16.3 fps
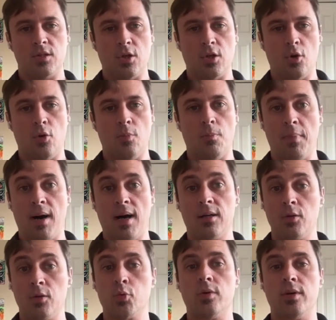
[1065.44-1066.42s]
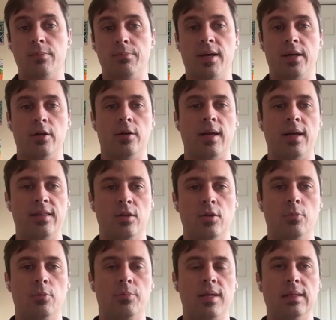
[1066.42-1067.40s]
So models will get better and
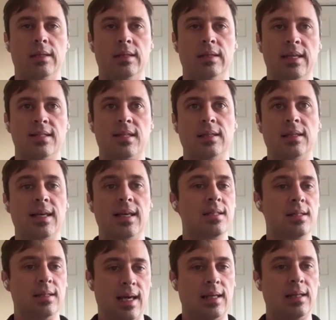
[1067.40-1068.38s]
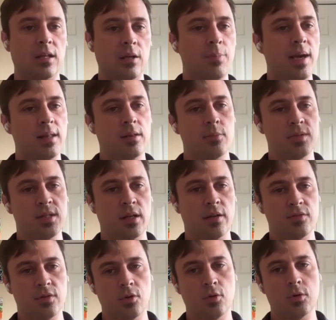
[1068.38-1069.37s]
they'll be less and less likely to paint
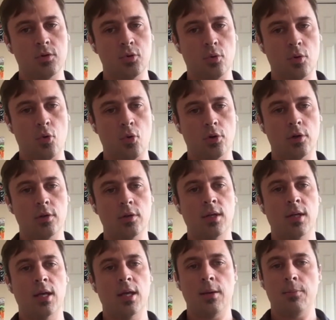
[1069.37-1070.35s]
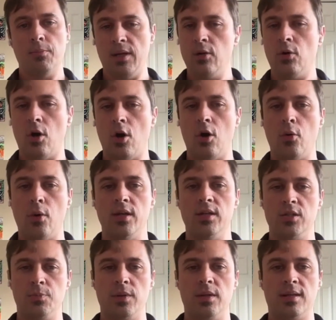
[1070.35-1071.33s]
themselves into a corner, but it'll
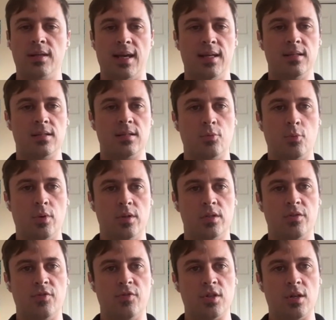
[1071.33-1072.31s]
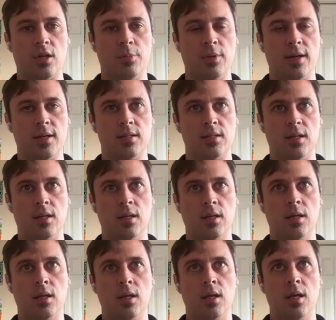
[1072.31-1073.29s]
always be the case with sufficient complexity.
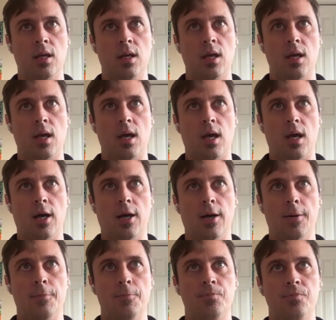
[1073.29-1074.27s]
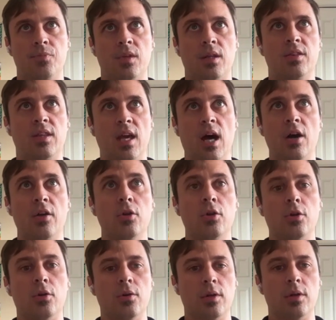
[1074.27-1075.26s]
The
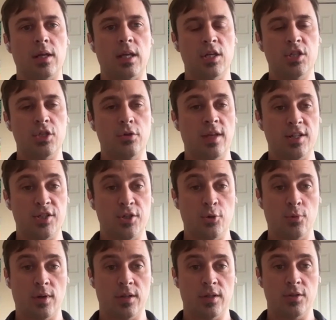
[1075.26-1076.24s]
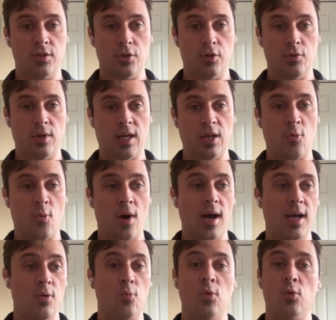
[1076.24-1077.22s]
other issue that you run into and
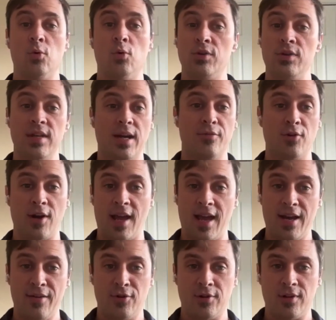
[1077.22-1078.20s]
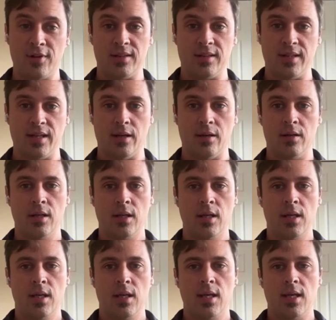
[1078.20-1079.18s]
why we'll never ever get there
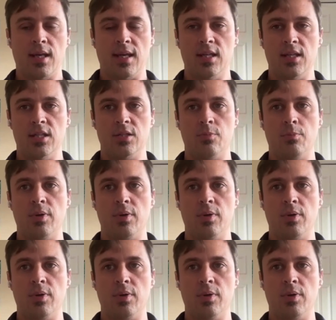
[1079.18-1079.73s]
is